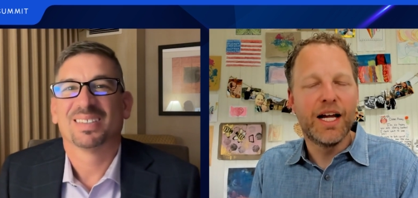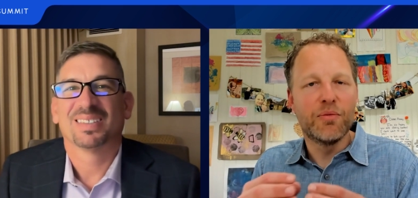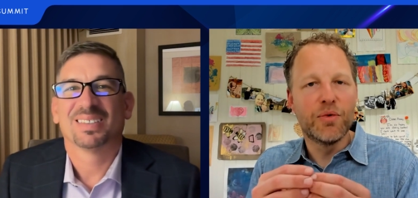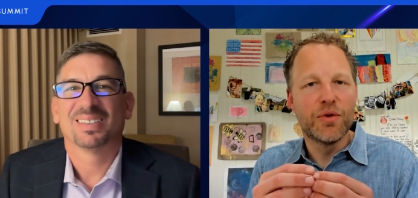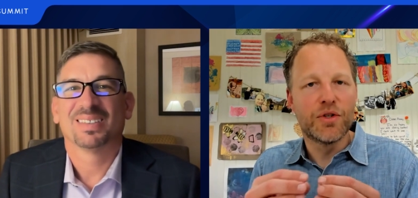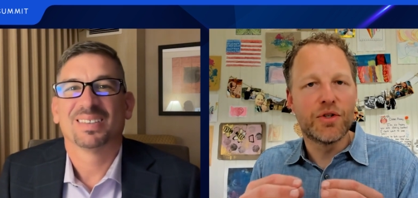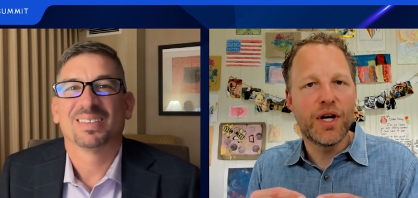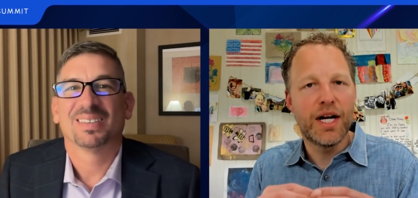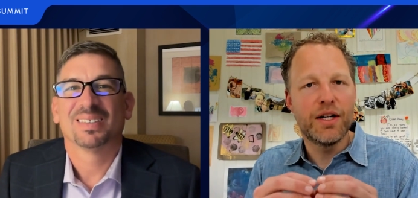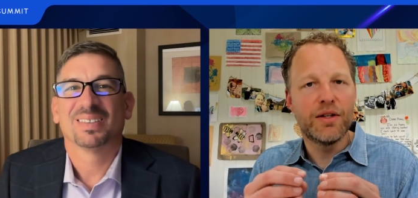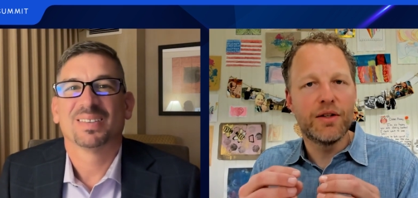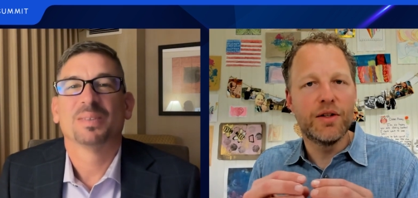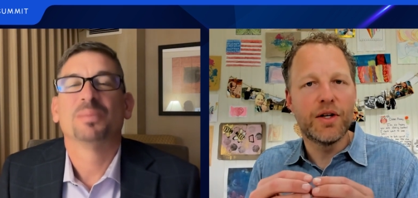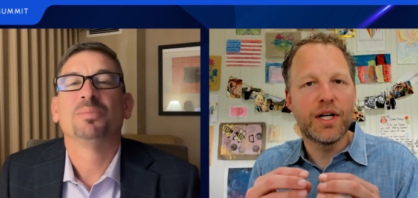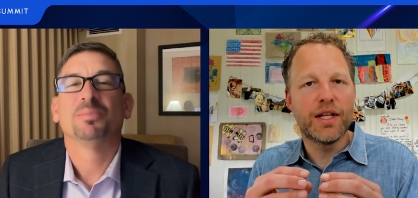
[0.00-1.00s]
Speaker 1: And we're
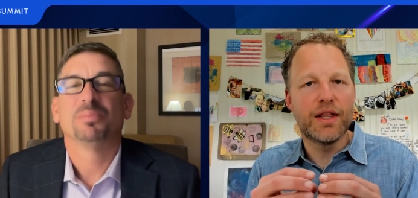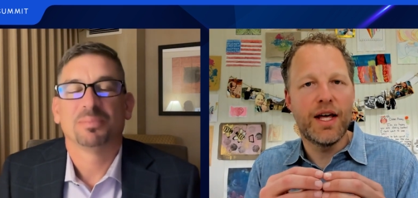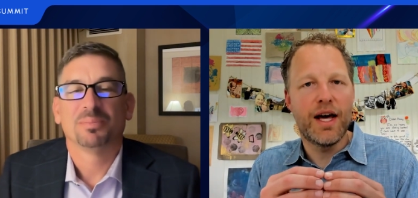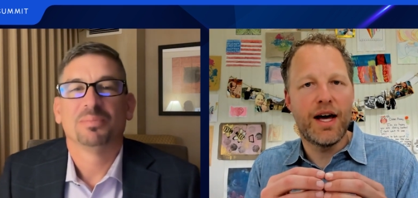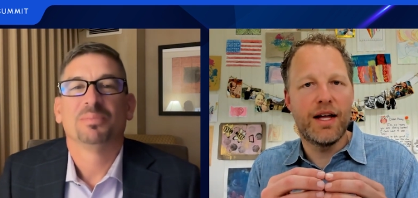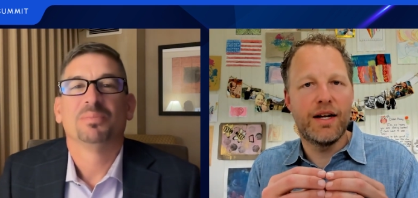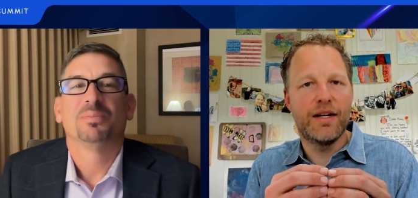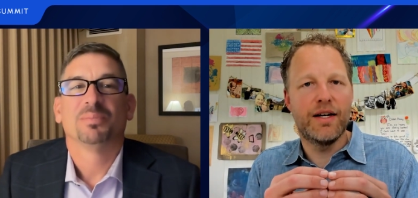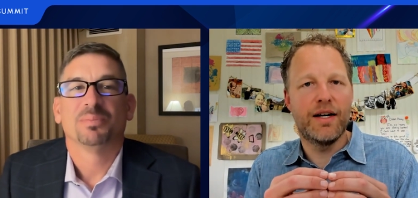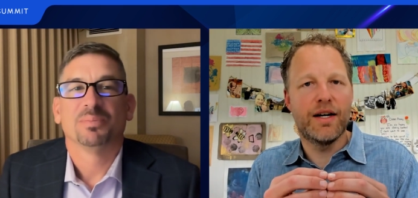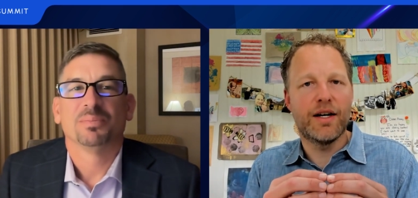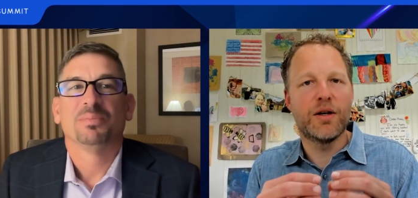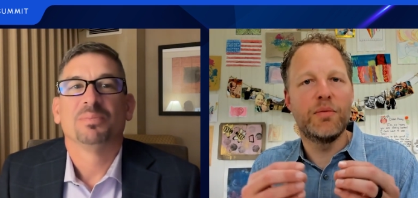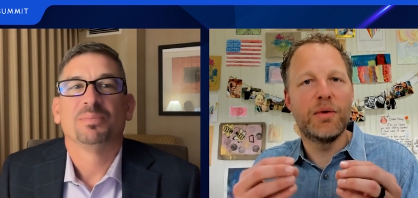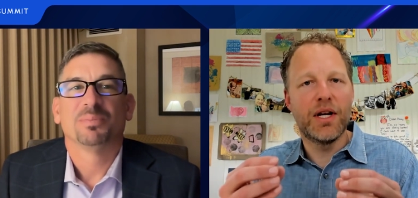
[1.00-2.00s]
trying to look at that
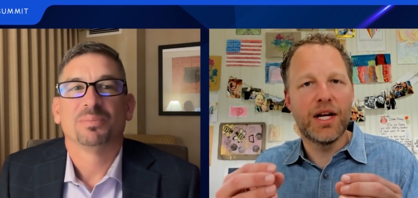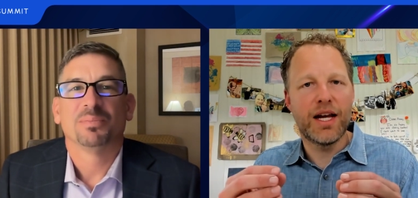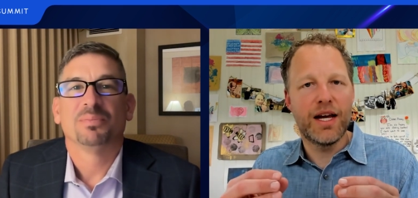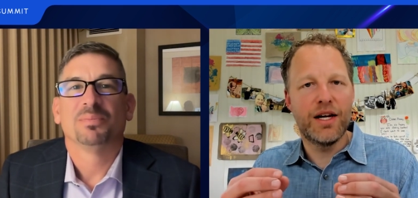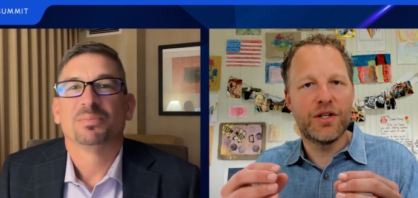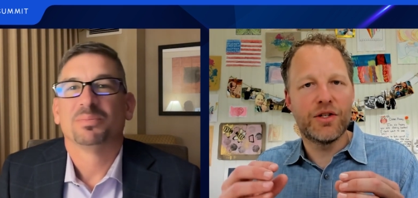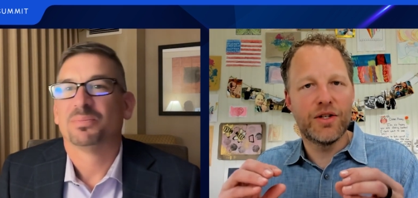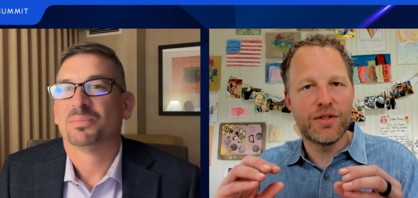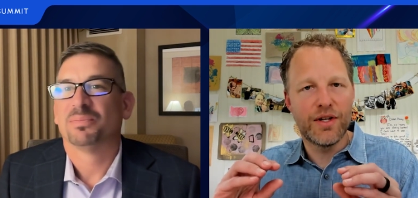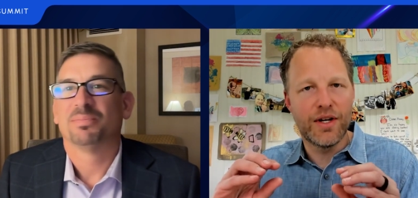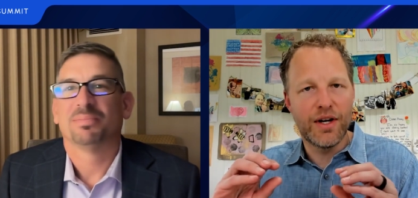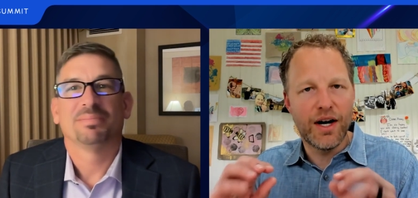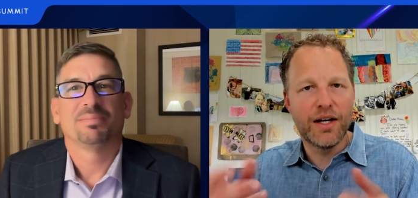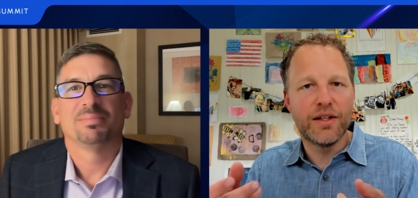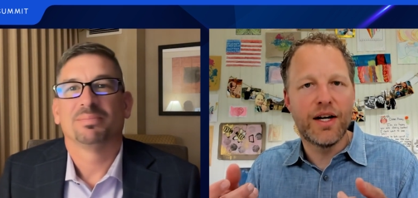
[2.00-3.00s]
uh,
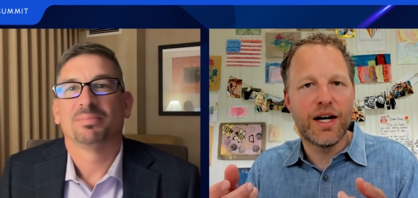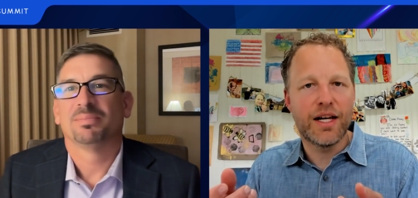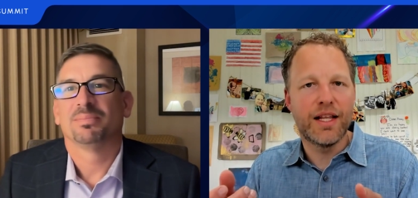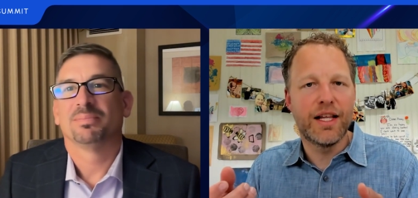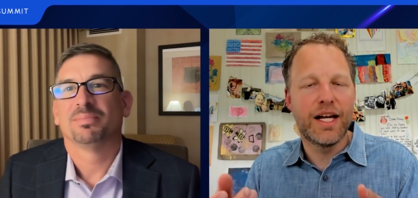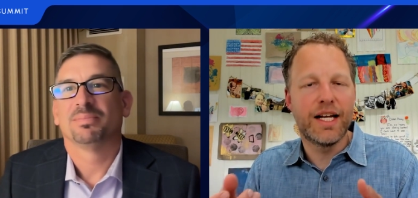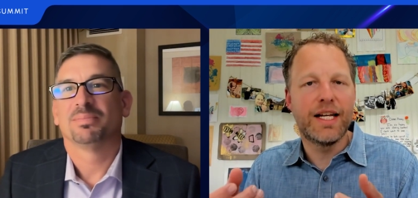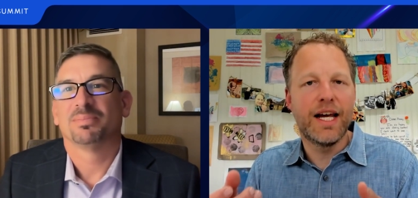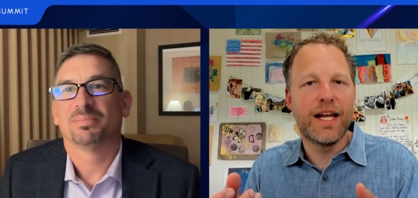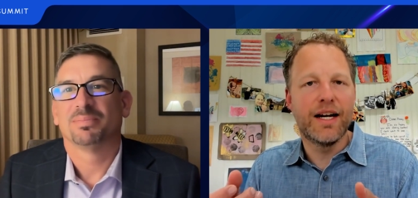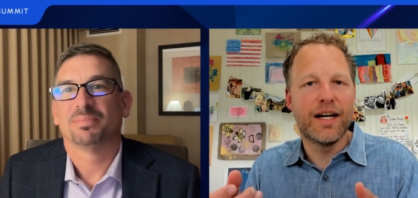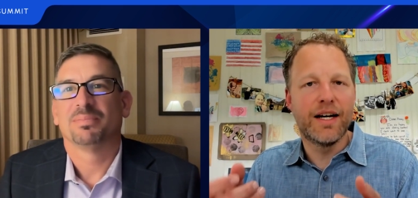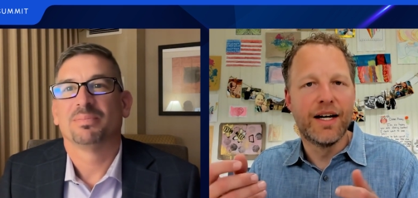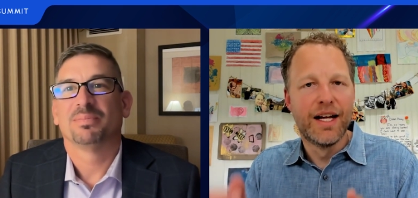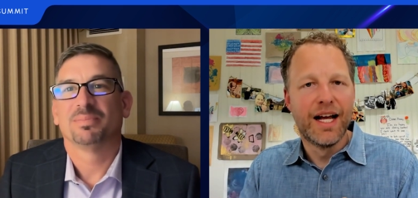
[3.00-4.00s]
communications and unlocking that
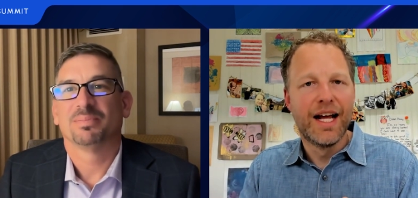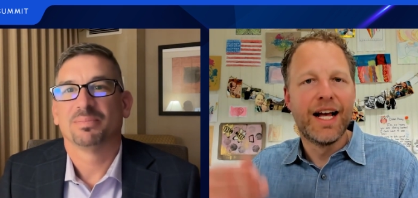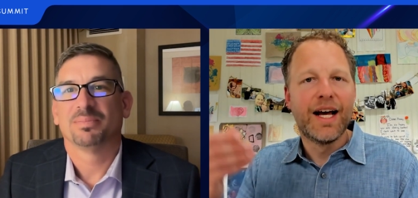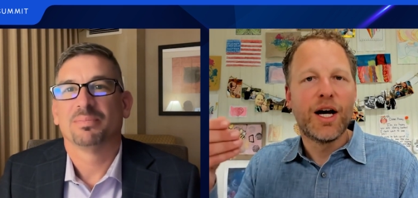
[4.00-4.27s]
data,